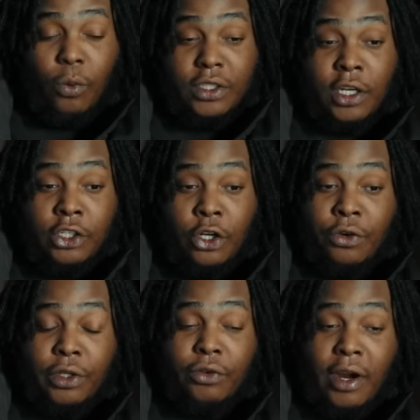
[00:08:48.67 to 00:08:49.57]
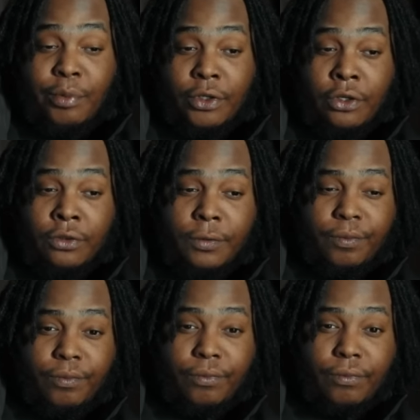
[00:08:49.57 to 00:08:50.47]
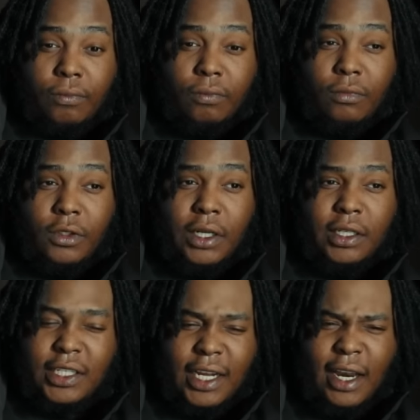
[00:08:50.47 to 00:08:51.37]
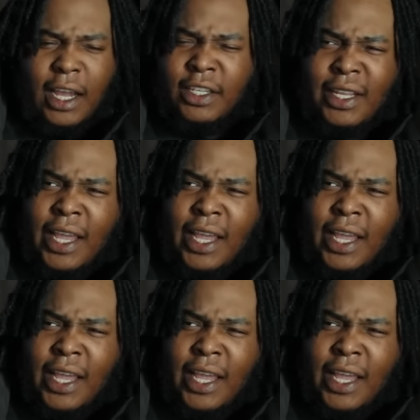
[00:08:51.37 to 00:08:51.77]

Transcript: Once I started really rapping though, Sheck like,